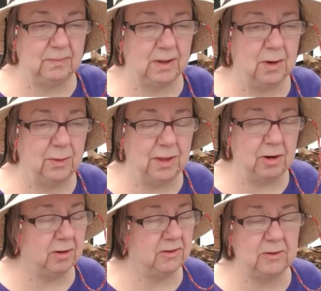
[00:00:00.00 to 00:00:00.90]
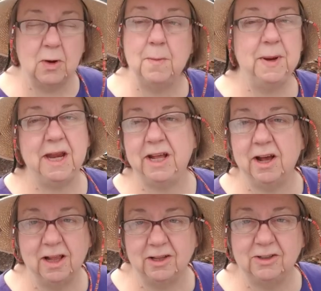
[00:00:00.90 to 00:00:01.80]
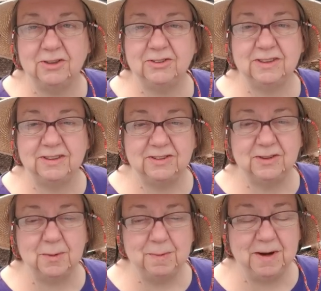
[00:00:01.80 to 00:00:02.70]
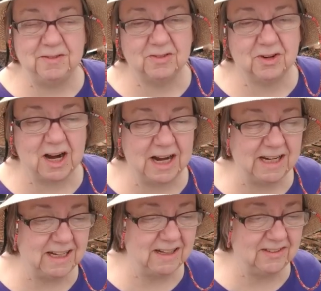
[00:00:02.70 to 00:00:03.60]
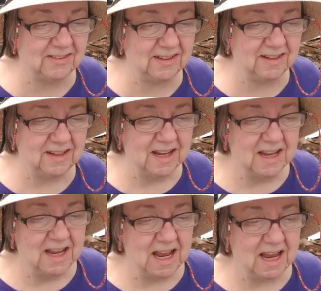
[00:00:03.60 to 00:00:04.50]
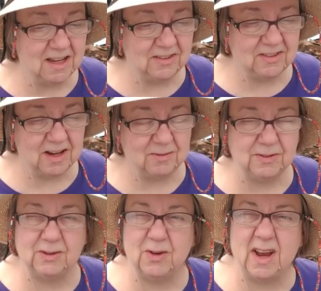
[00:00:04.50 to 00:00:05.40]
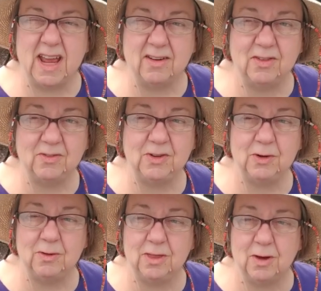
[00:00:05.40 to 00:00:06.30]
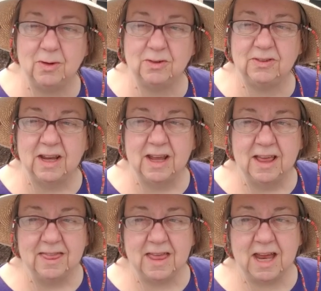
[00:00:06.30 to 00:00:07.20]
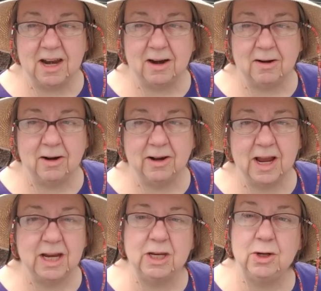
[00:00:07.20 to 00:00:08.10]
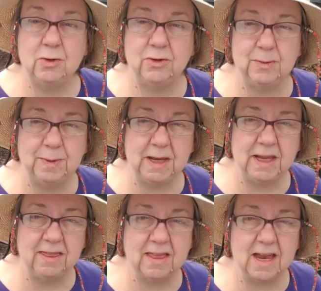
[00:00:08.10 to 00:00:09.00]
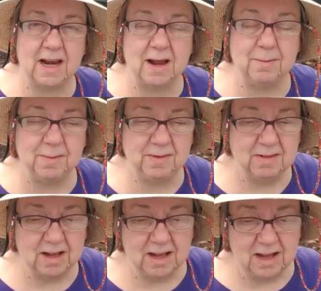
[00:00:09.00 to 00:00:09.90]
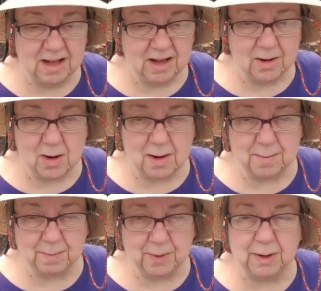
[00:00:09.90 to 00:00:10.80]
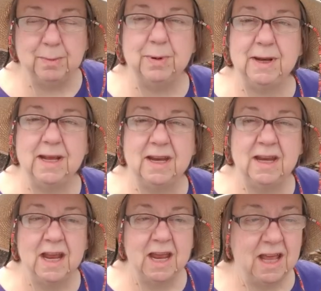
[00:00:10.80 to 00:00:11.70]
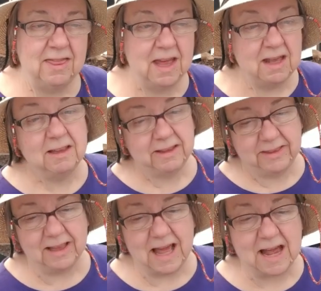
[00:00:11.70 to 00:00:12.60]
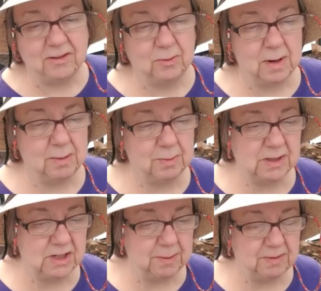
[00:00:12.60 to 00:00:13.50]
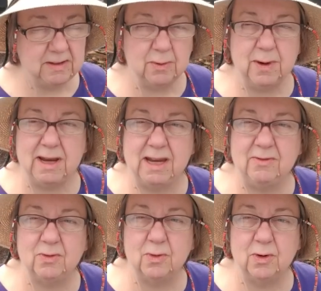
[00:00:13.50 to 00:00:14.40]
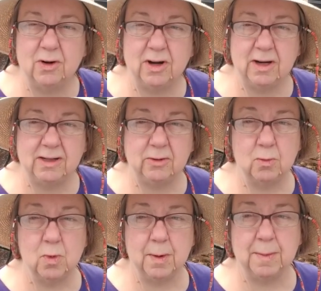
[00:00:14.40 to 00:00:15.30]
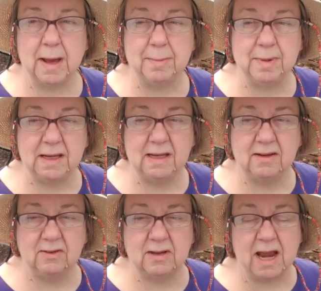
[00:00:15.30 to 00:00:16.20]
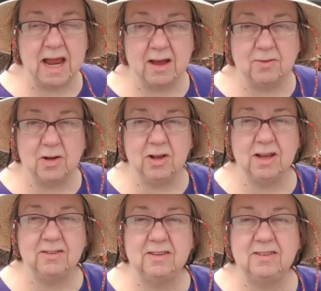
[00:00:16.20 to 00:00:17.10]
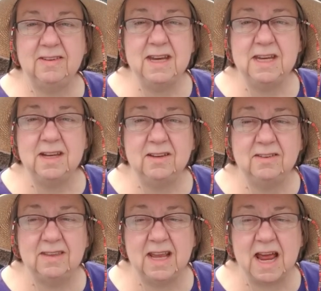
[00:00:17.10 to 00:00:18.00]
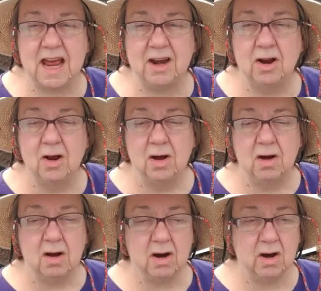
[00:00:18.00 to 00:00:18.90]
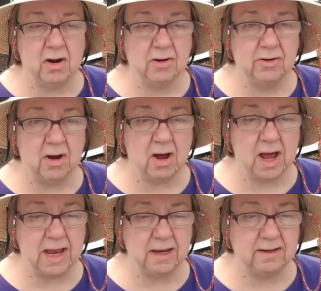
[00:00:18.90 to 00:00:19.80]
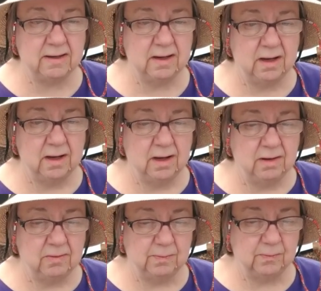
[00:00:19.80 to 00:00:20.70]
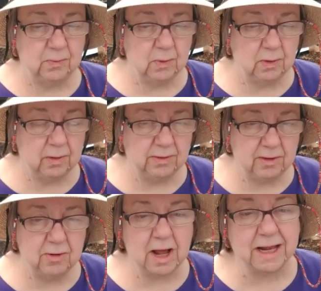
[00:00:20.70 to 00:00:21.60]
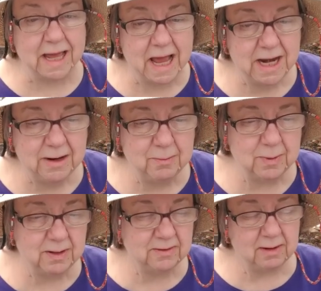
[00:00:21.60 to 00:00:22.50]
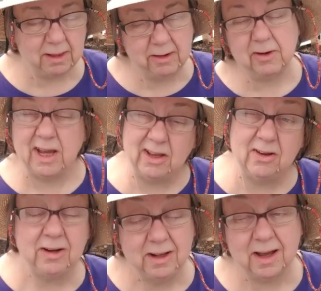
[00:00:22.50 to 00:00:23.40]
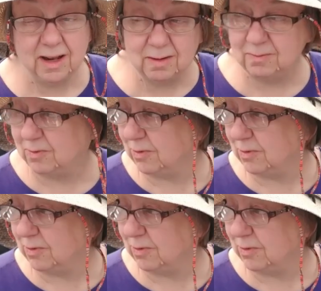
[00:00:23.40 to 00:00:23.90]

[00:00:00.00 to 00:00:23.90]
you know, there's so many colors and so many varieties and stuff. So I have a few of those that are kind of new to me that I'm gonna put in. And then the last one, which I'm still waiting for it to warm up, is I have all kinds of zinnias that are not for, they're not cutting ones, although I could cut them